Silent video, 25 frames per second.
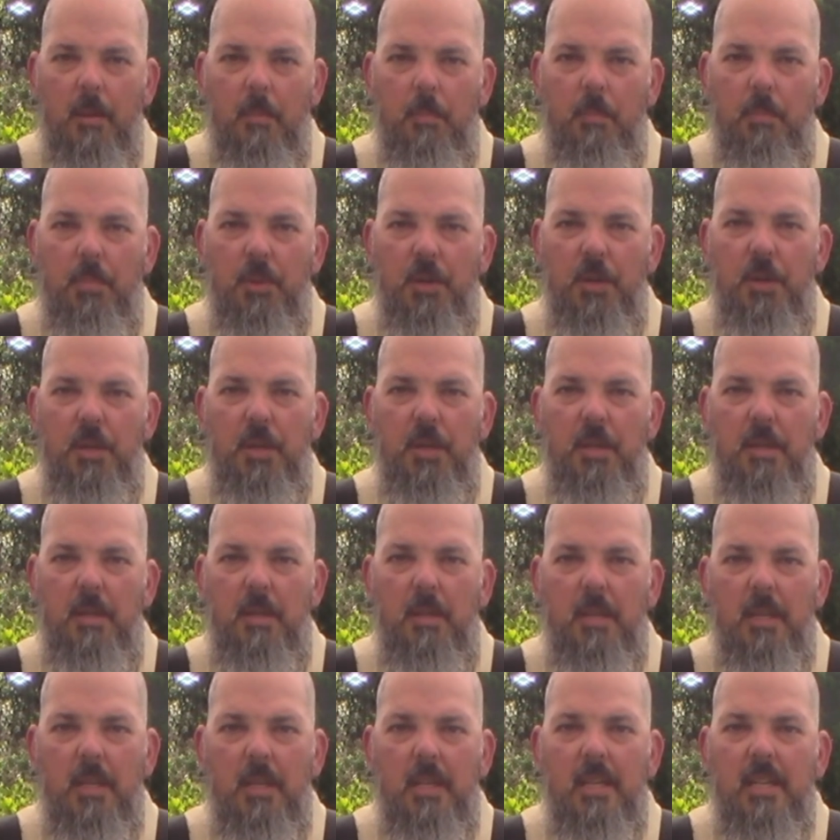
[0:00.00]
burner,
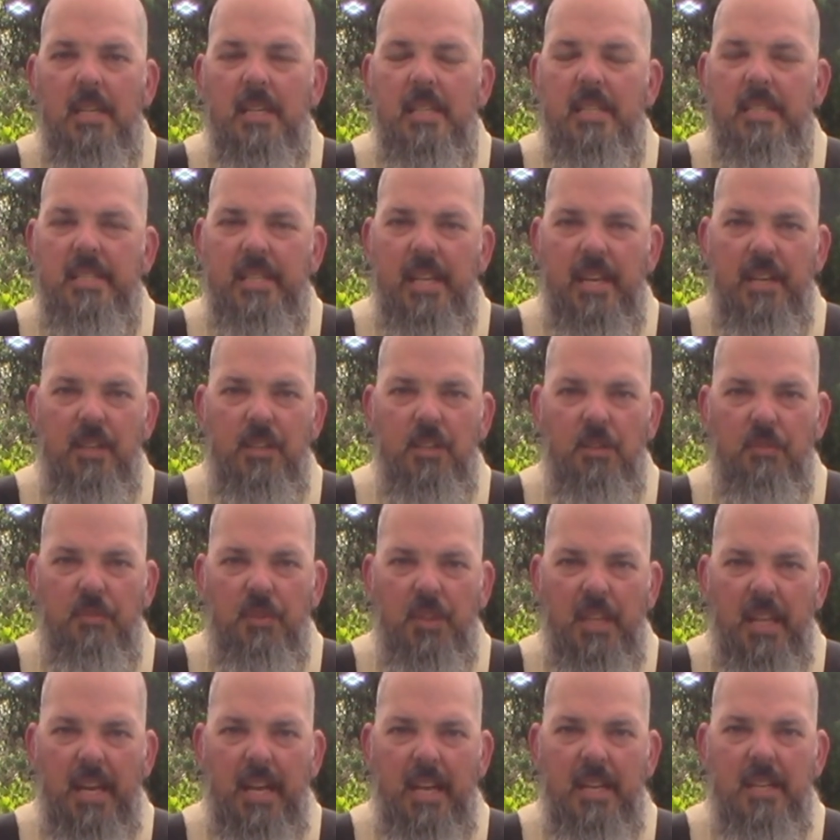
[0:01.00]
set it over
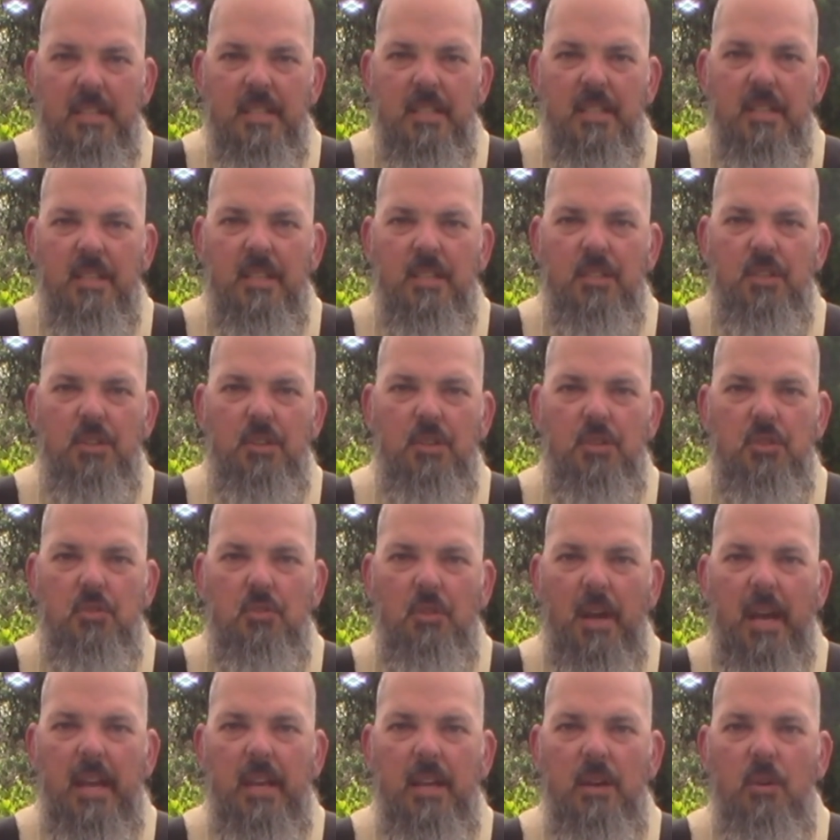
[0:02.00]
that to
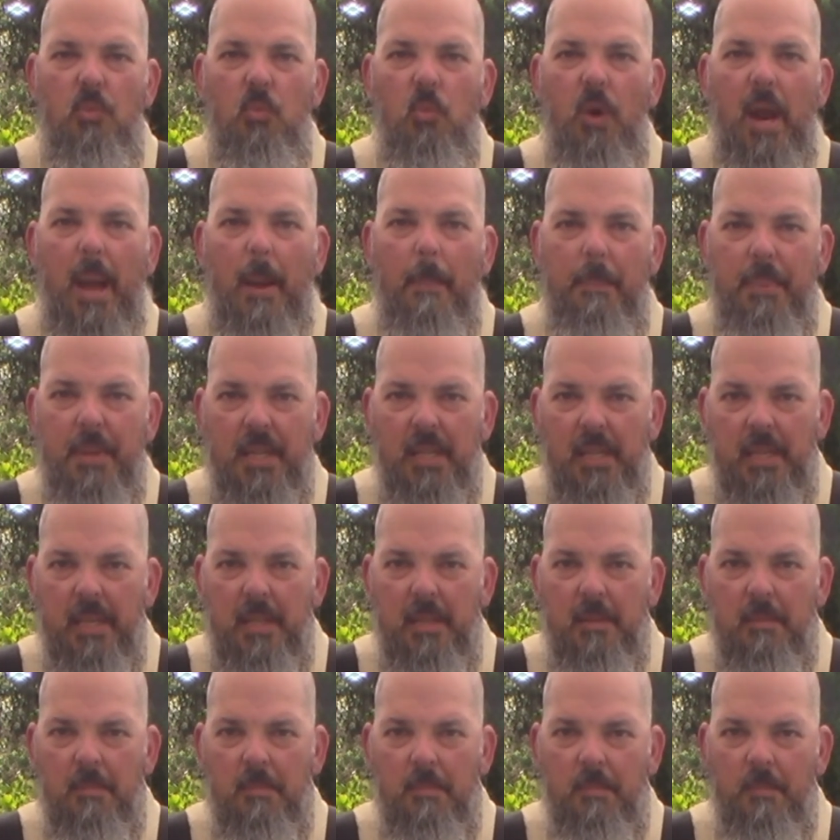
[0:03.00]
dry it rapidly.
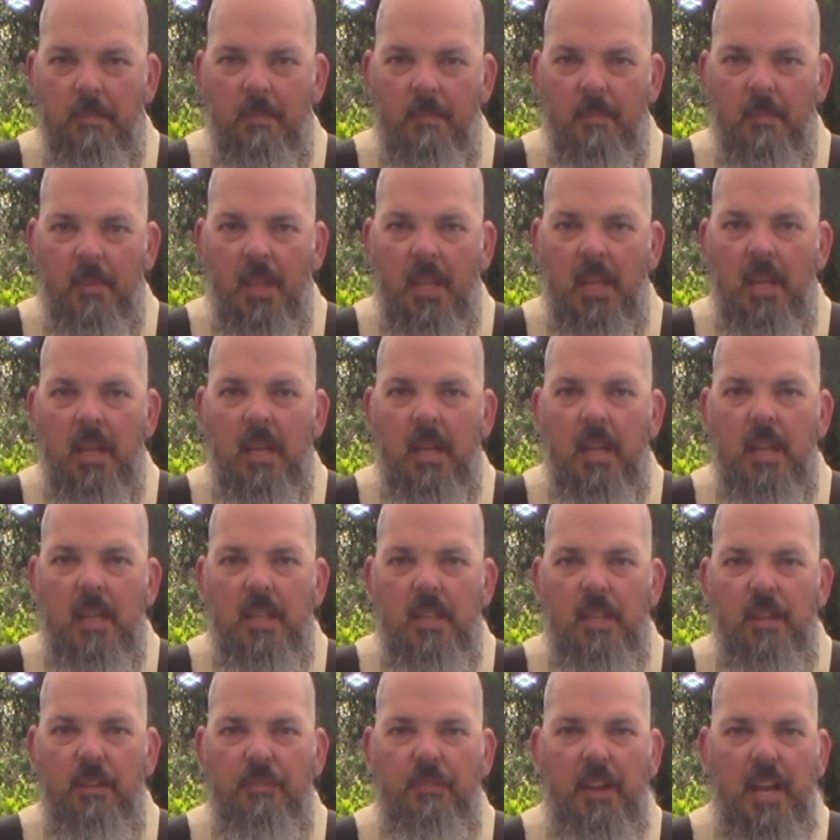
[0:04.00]

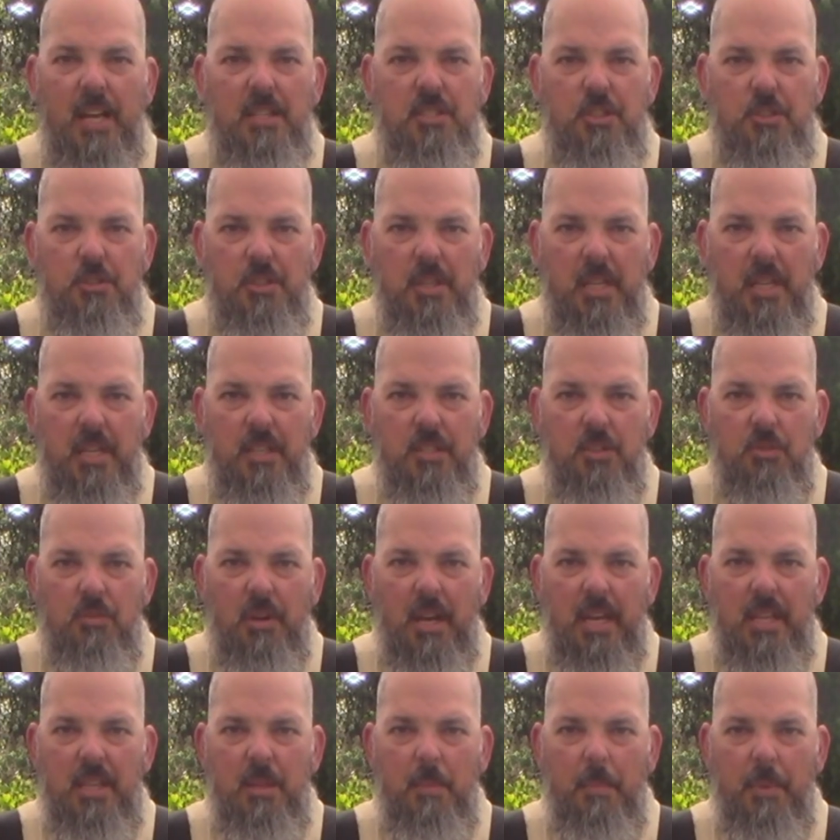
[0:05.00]
The faster you get it
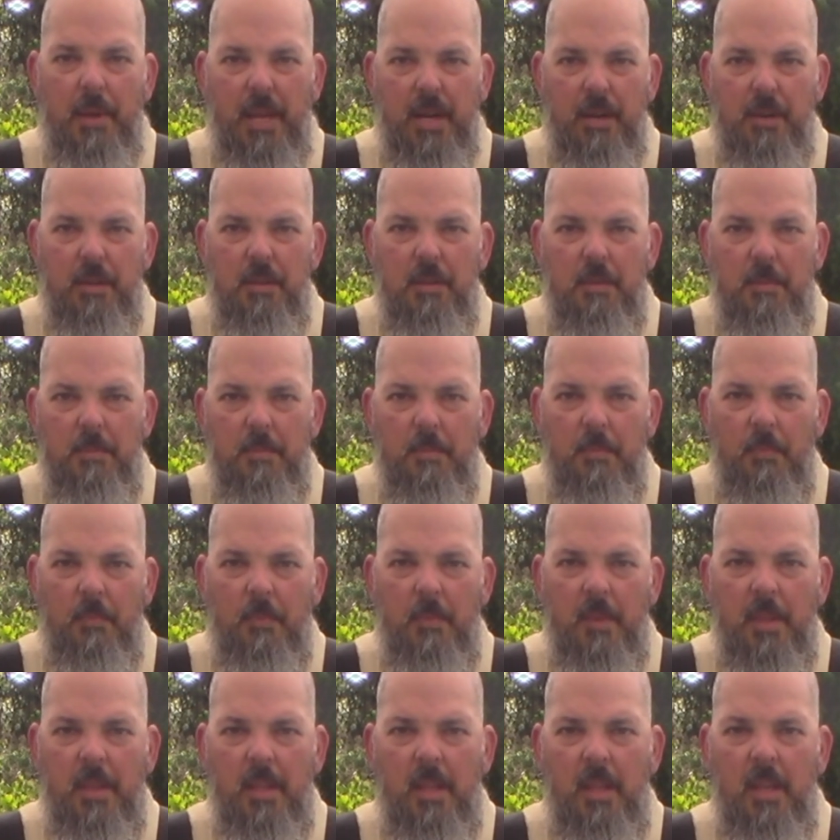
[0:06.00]
dry, the better.
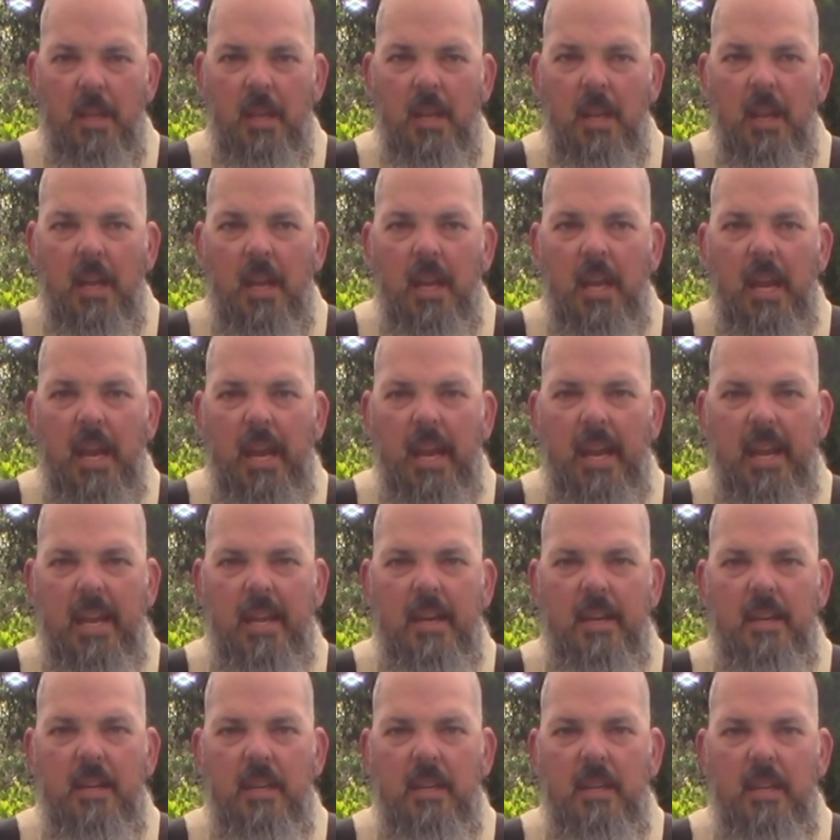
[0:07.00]

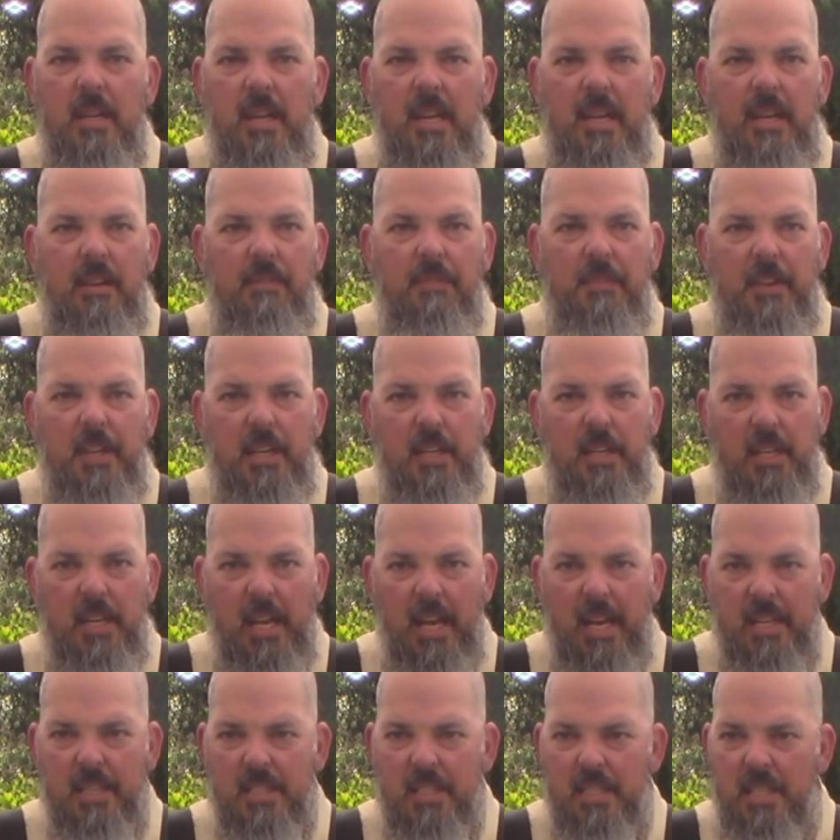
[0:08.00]
And if it
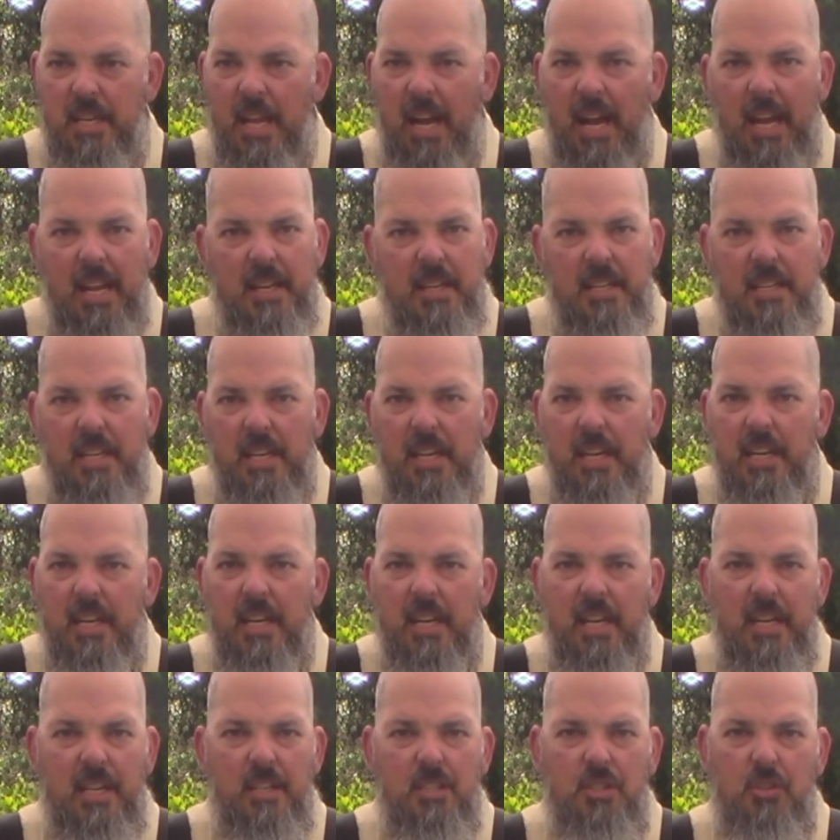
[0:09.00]
has not needed
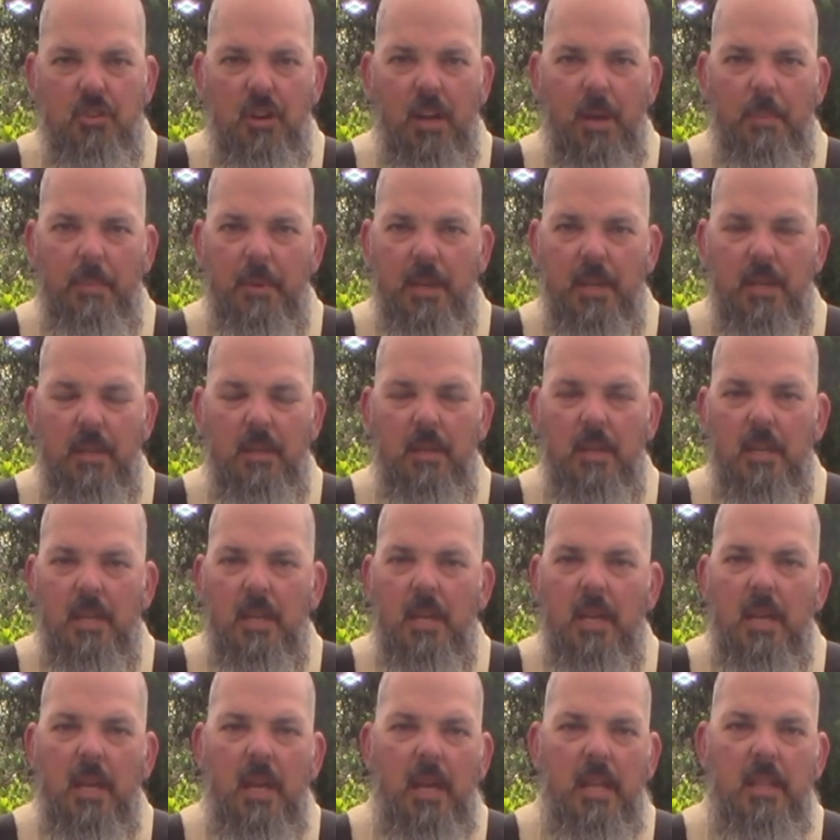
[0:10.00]
any scrubbing,
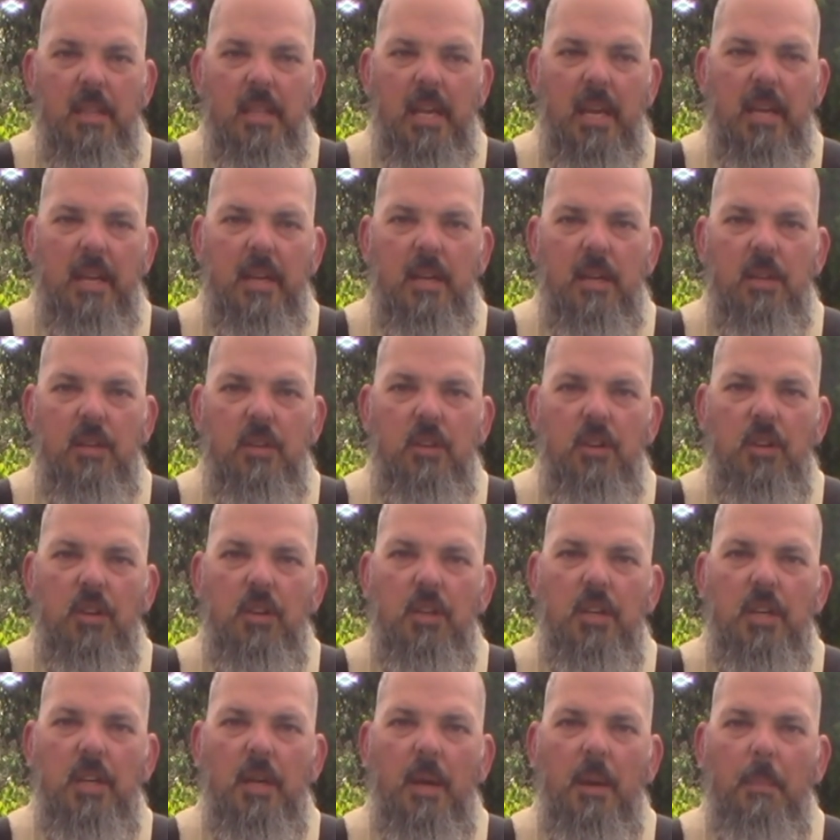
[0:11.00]
then you're going
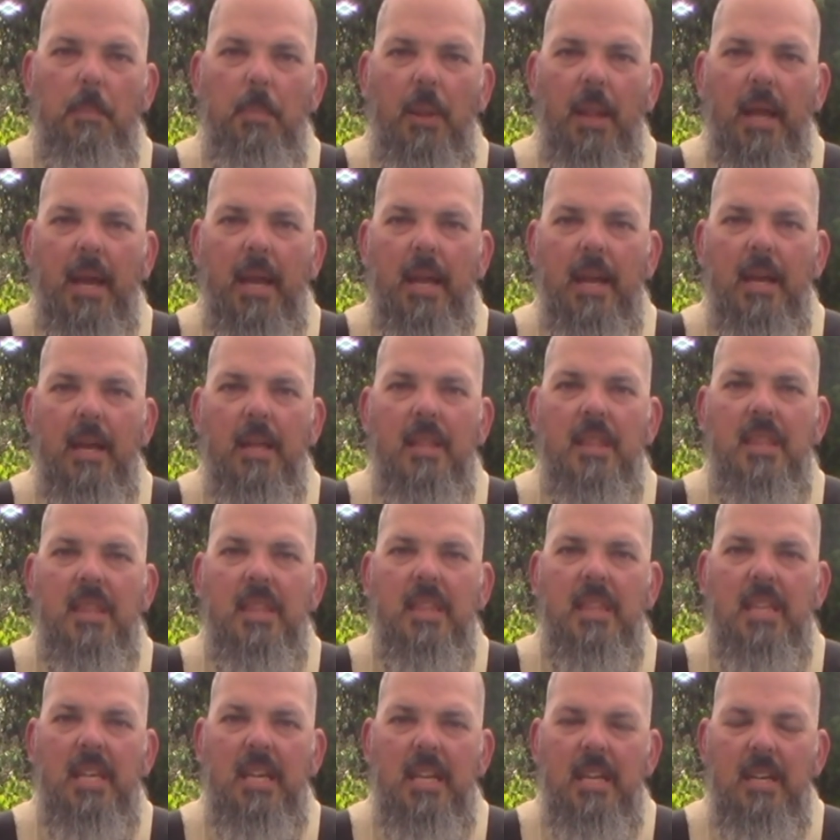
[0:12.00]
to apply a
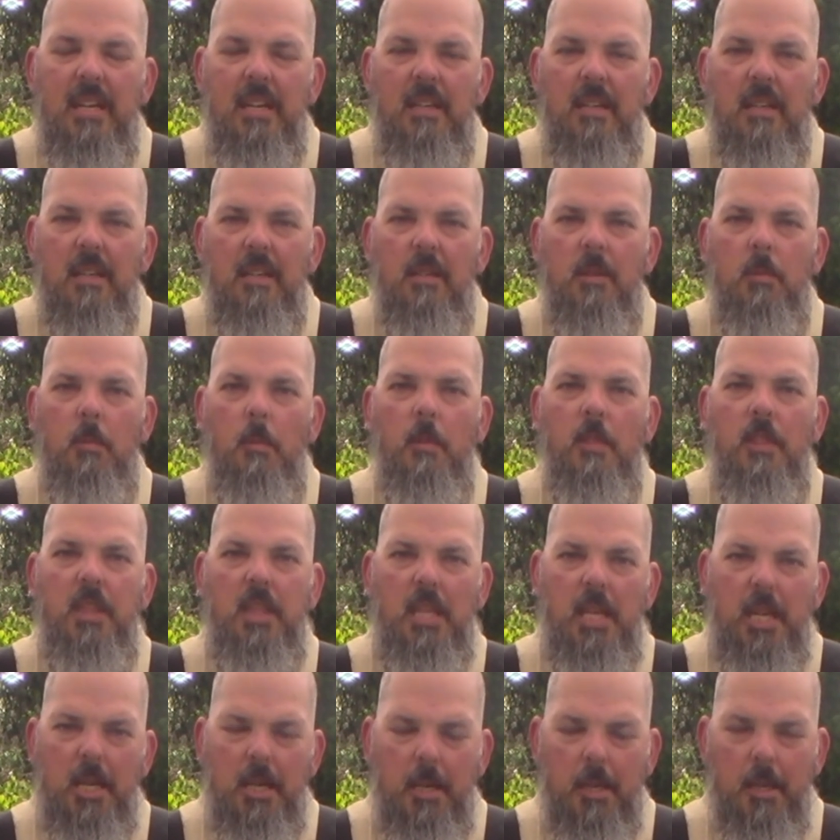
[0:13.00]

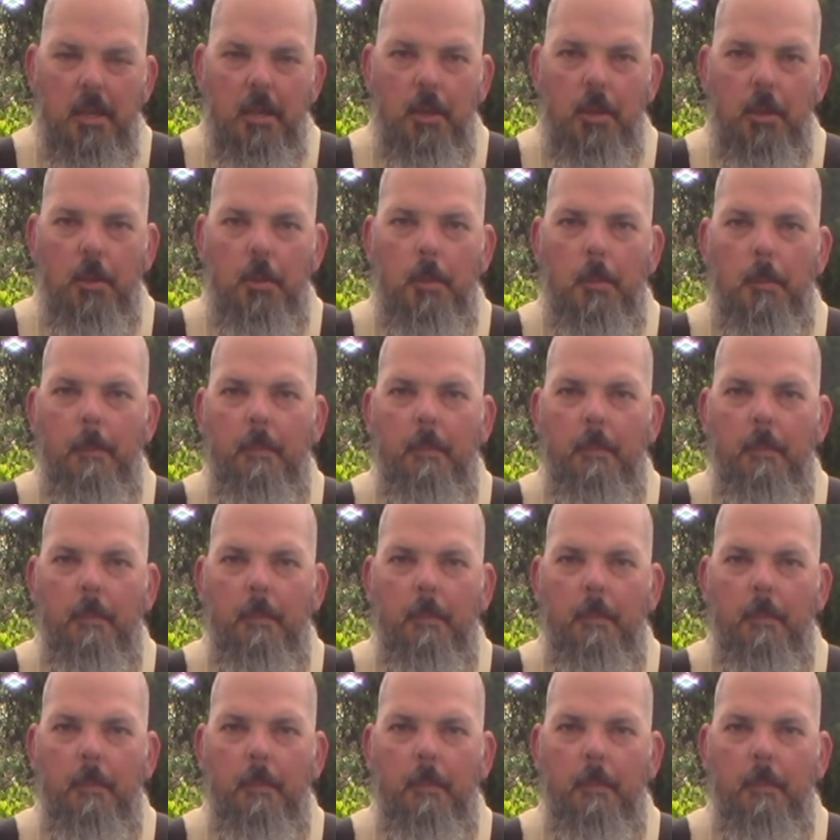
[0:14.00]
thin coat